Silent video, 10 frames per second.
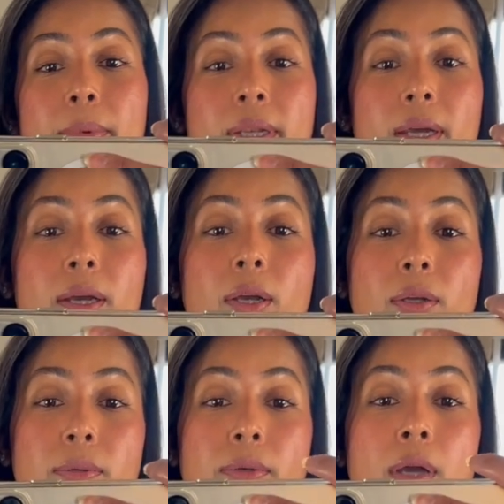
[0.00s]
in a
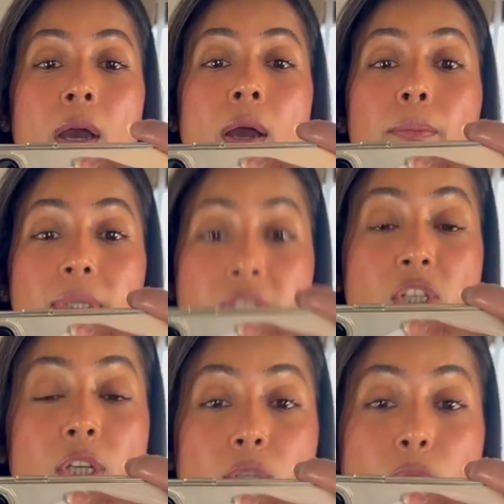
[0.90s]
good
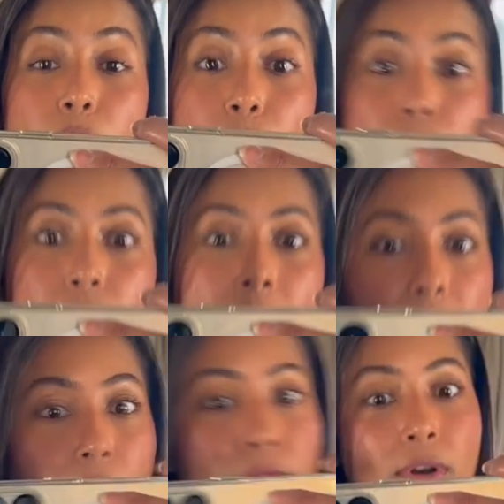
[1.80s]
position to kind
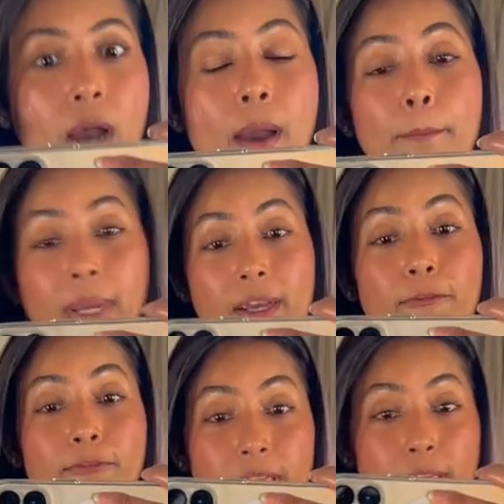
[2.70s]
of make a
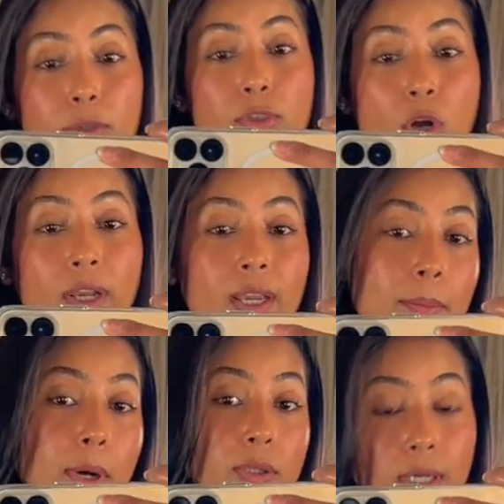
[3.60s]
video talking
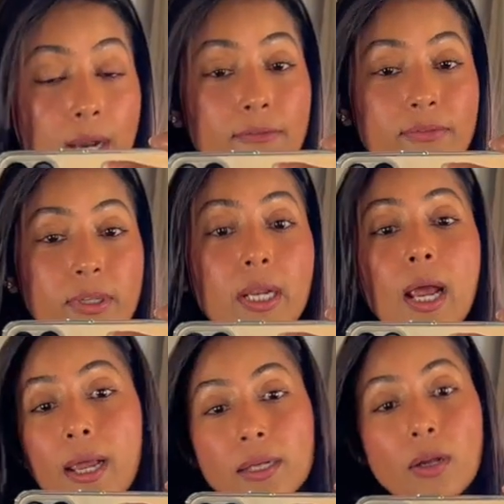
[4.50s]
about the comfort
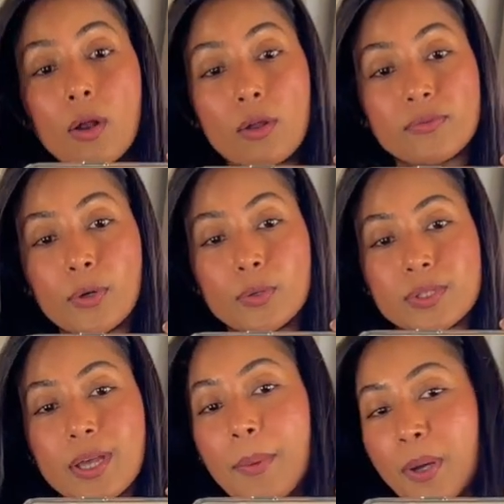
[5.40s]
and all of those
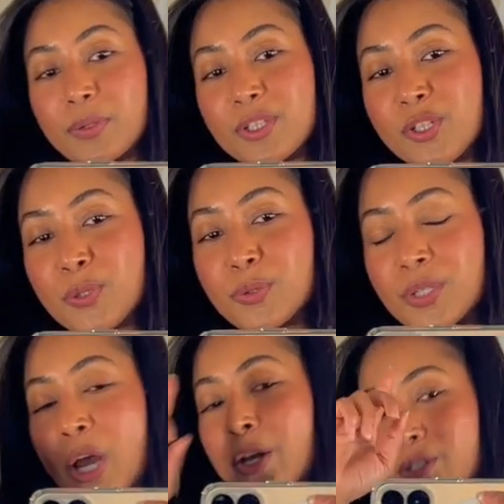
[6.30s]
about these shoes.
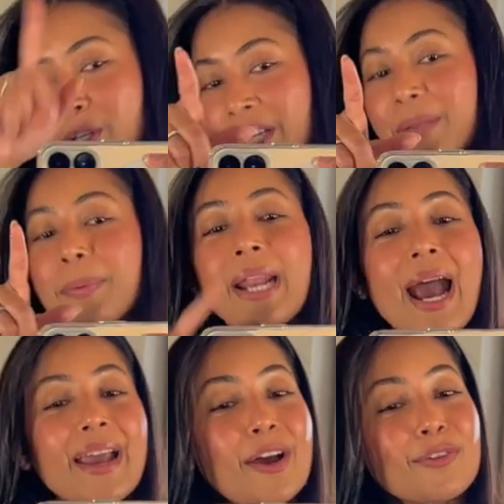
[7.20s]
So keep an
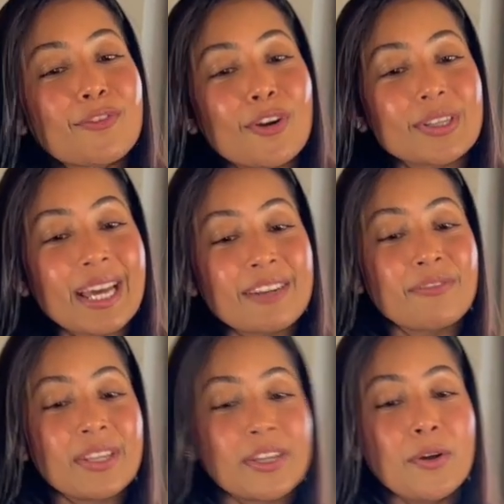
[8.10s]
eye out for that
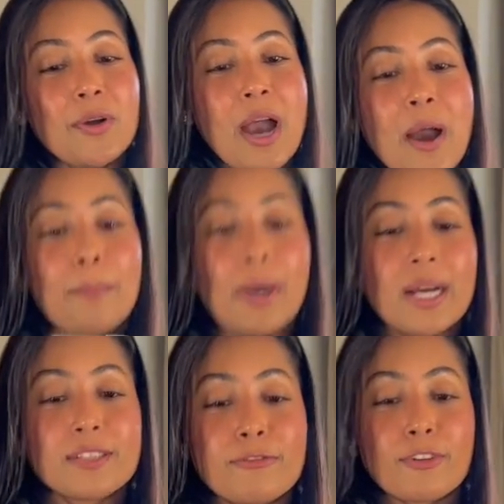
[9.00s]
video.
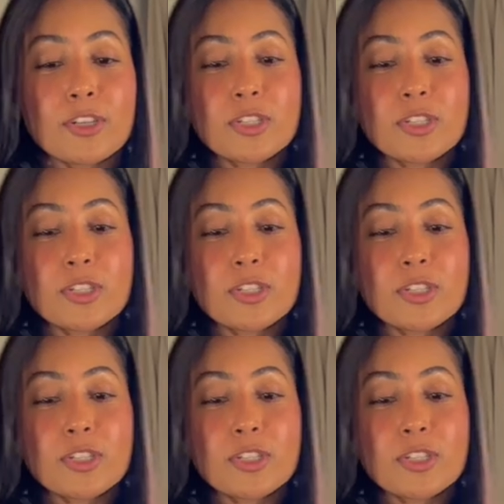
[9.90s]
But for